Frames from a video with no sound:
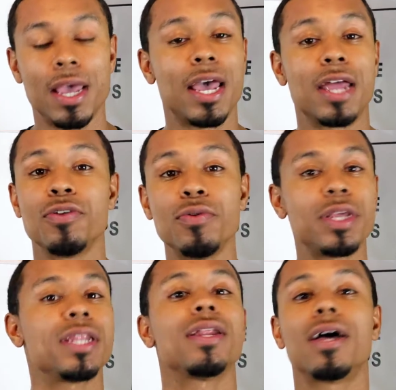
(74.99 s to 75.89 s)
And you
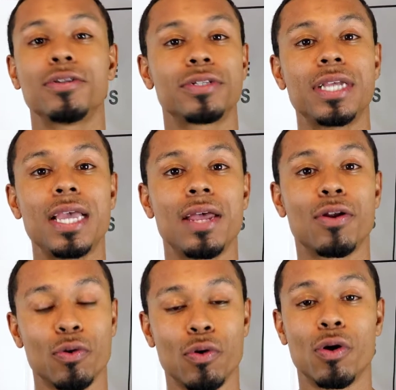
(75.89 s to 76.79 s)
didn't understand
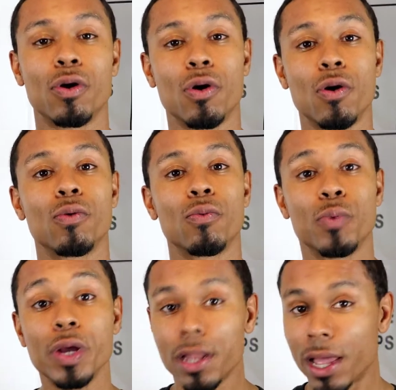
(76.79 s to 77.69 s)
or
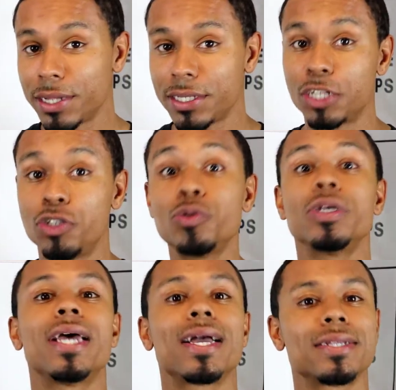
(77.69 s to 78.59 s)
realize that you
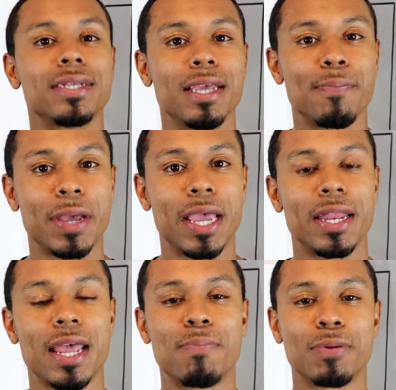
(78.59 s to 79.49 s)
can actually get
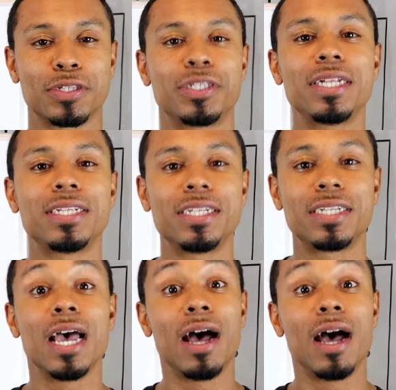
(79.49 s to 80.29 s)
paid a percentage